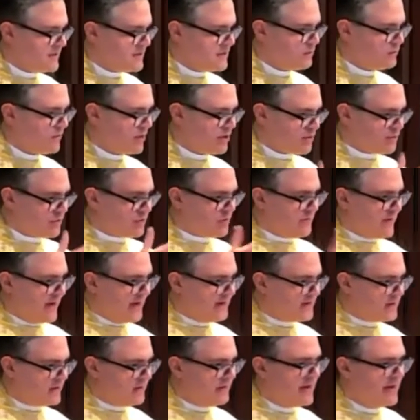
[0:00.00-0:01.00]
into which we're
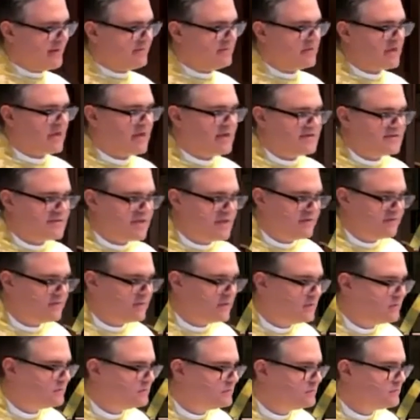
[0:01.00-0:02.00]
about to baptize
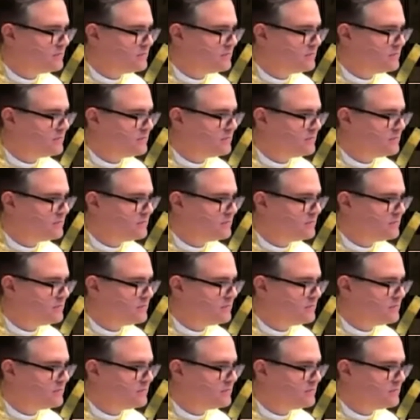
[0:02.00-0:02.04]
Abel.